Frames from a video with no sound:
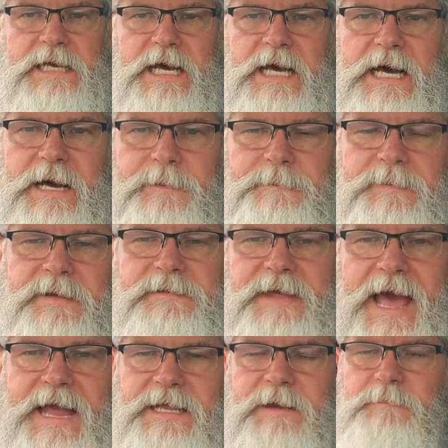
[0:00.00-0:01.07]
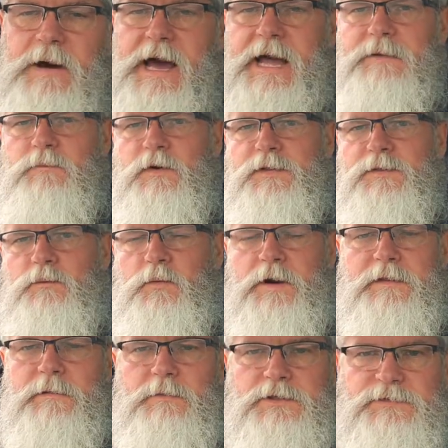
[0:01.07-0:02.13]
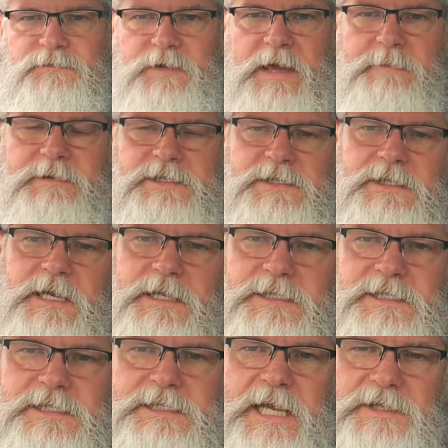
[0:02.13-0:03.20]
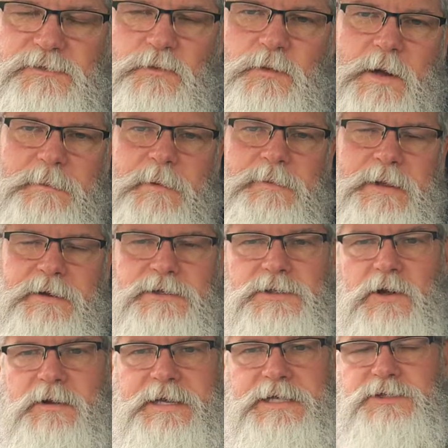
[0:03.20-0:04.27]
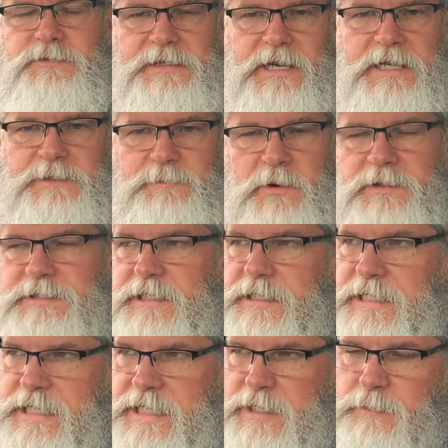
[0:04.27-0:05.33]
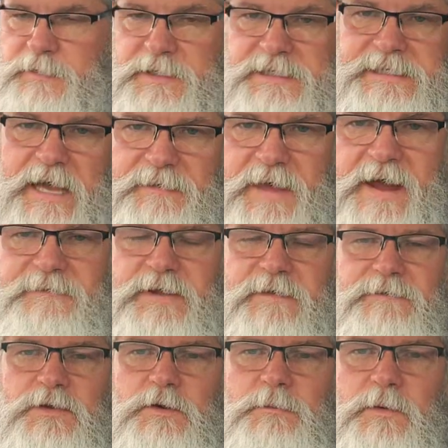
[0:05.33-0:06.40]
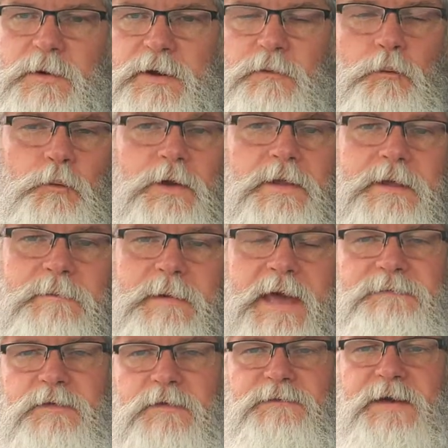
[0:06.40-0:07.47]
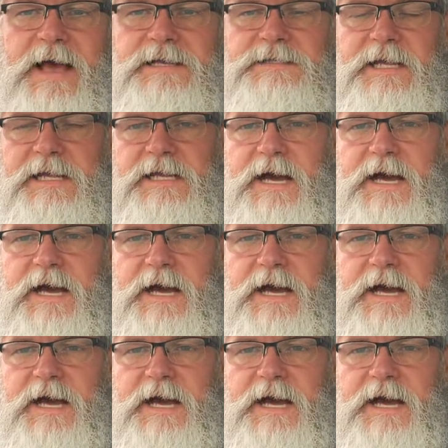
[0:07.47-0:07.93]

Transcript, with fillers: that combined with one of the most famous and successful rugby players in all history, Nas Botha, with a South African viewpoint, really made for fascinating